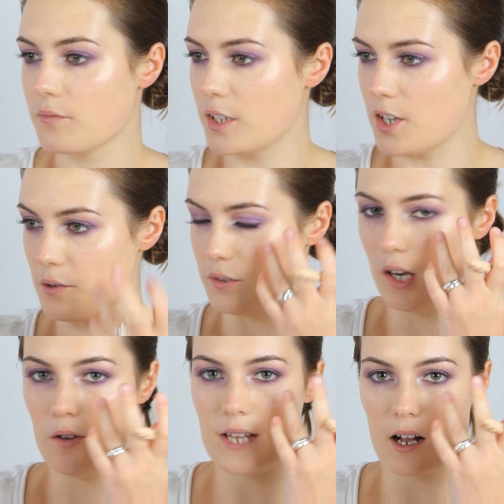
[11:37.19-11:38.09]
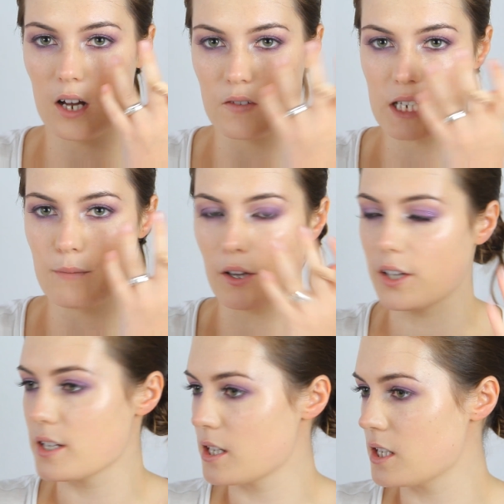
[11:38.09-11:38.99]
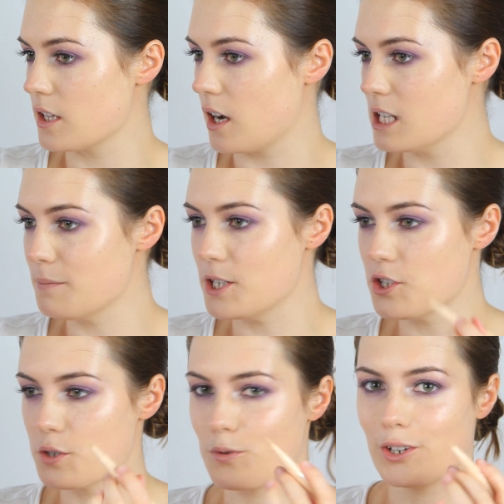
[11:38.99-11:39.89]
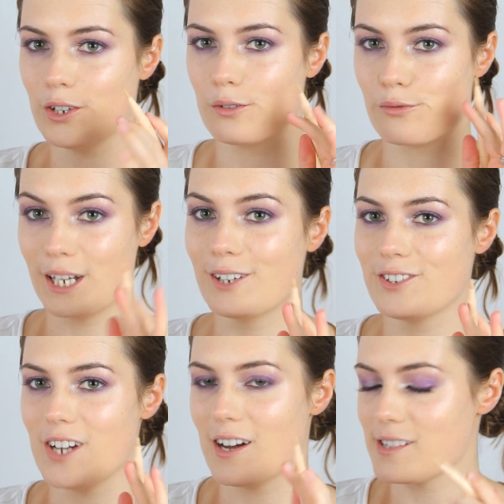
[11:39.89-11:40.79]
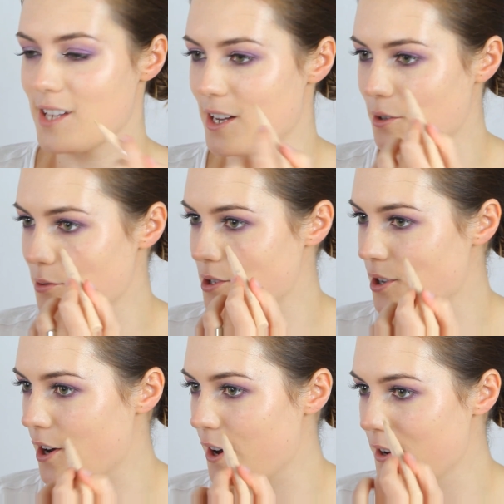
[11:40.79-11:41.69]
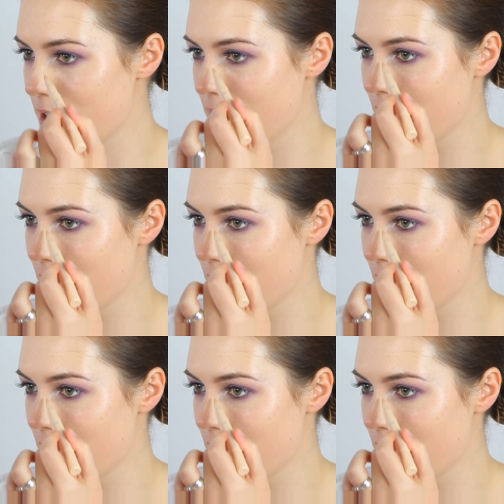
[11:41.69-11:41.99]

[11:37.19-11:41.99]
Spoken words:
you don't lose that kind of smokiness under the eyes, but you just want your real dark circles to go.